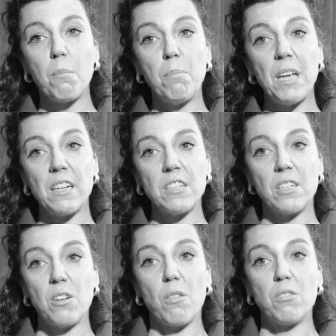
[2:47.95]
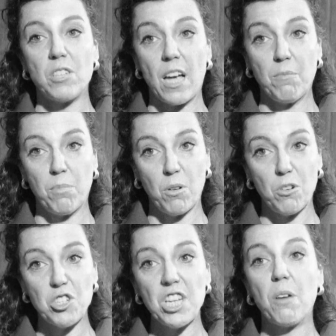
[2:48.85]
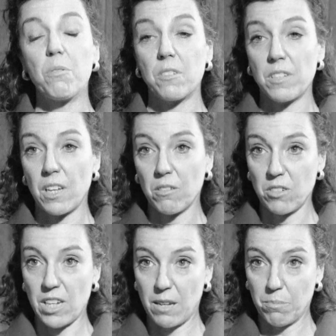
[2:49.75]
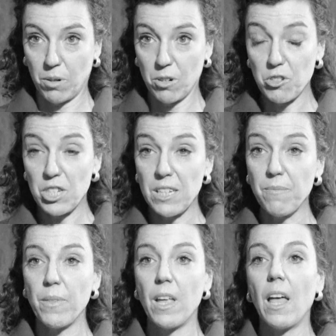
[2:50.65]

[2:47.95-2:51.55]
built another typology, our second typology.